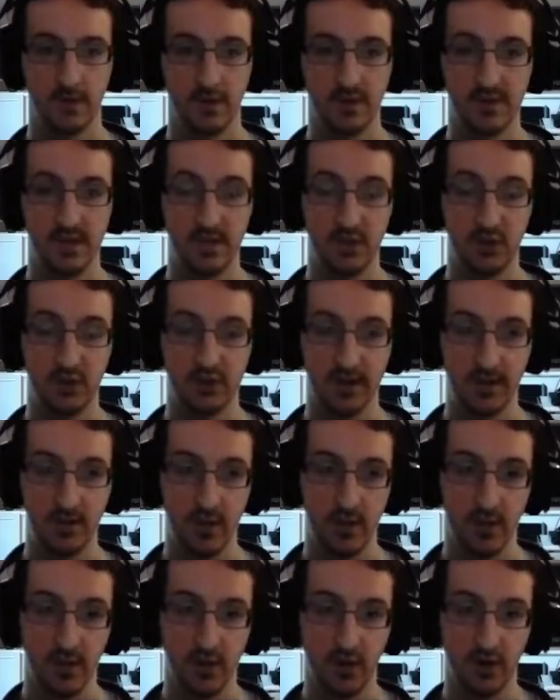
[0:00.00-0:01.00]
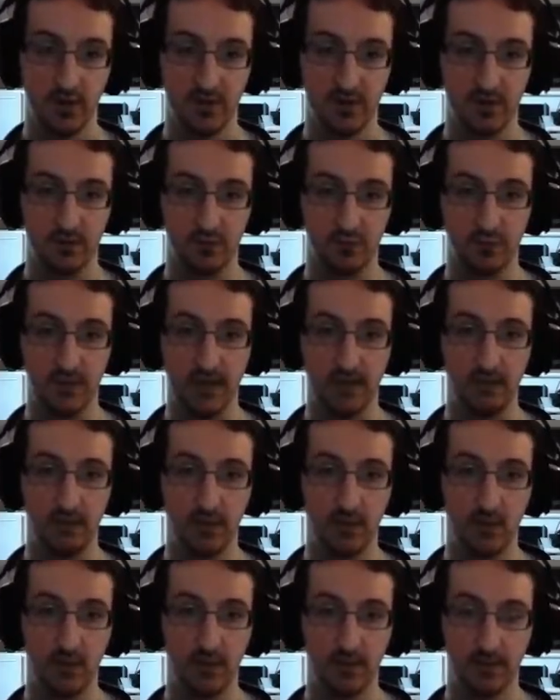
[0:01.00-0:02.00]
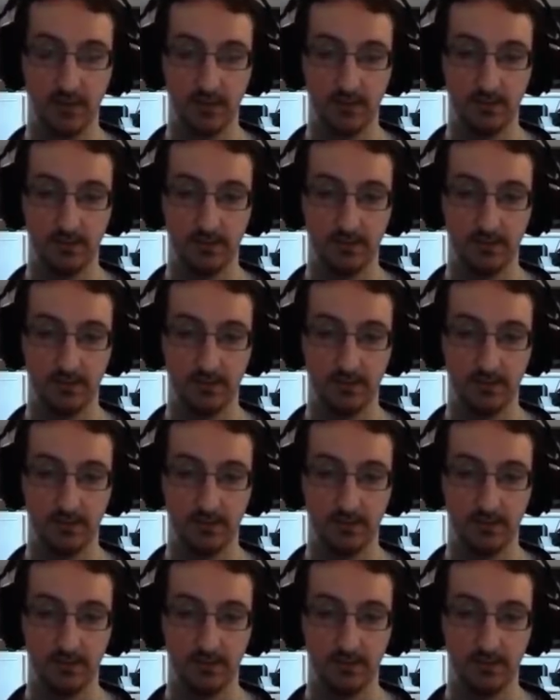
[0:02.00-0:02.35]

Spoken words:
can see it does allow you to close in really, really quickly.